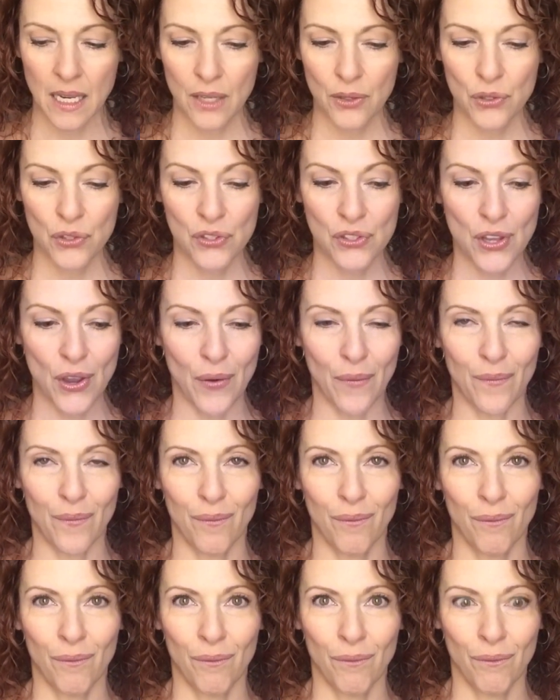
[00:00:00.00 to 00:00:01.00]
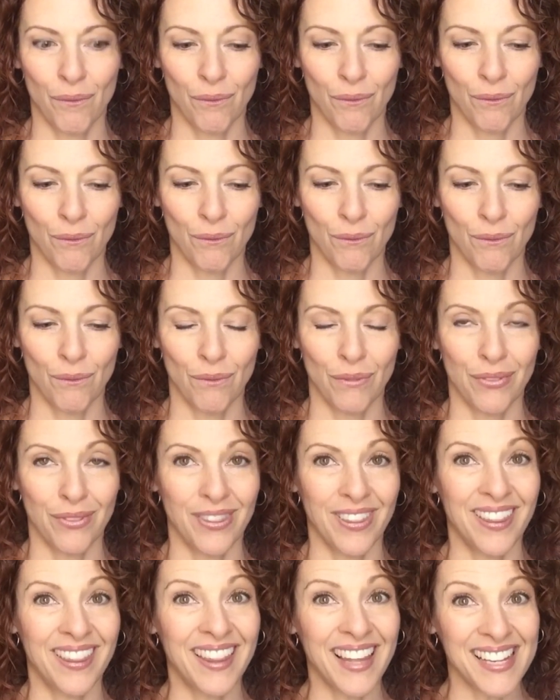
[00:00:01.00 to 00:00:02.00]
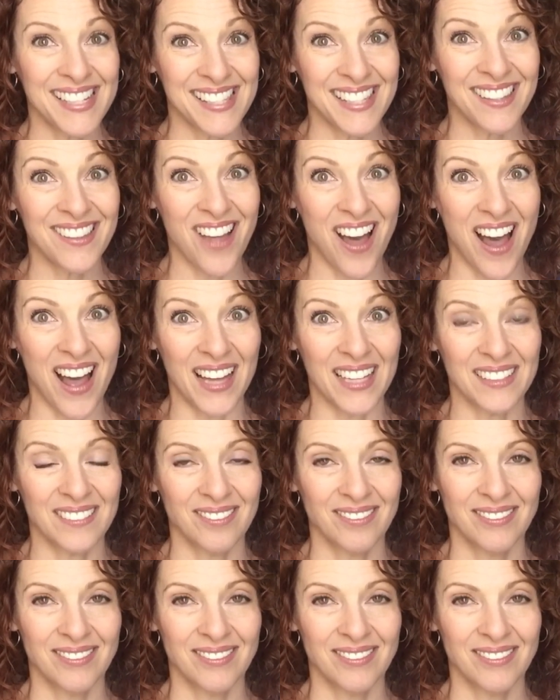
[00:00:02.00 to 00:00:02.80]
So that's a lot.